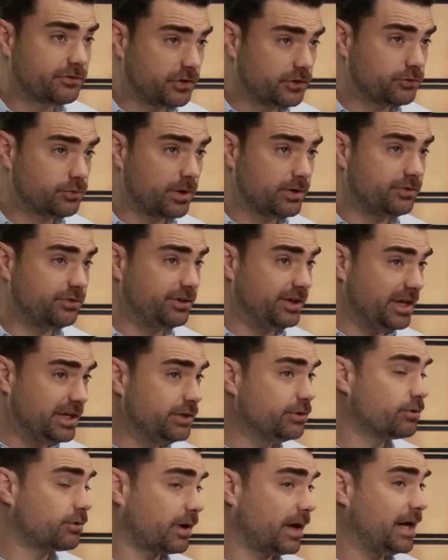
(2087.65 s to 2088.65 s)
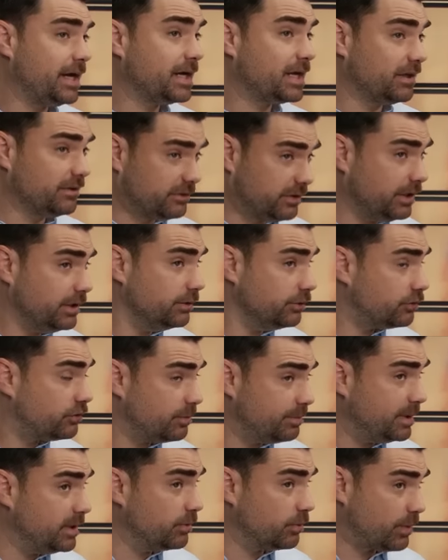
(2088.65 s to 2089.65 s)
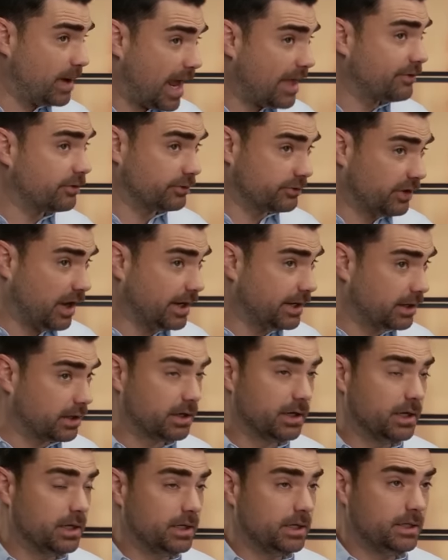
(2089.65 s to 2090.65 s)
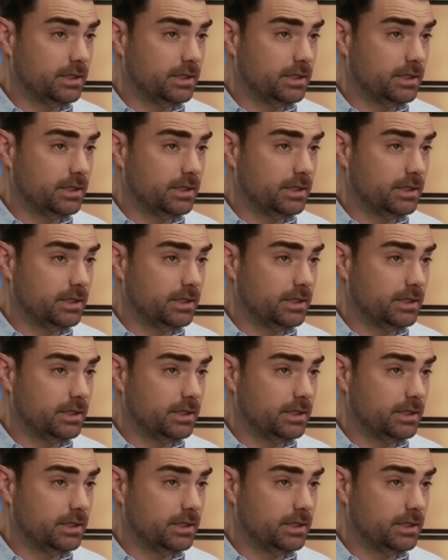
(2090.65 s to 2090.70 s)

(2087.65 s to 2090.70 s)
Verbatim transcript: the situation in Ukraine continues to be rather dire.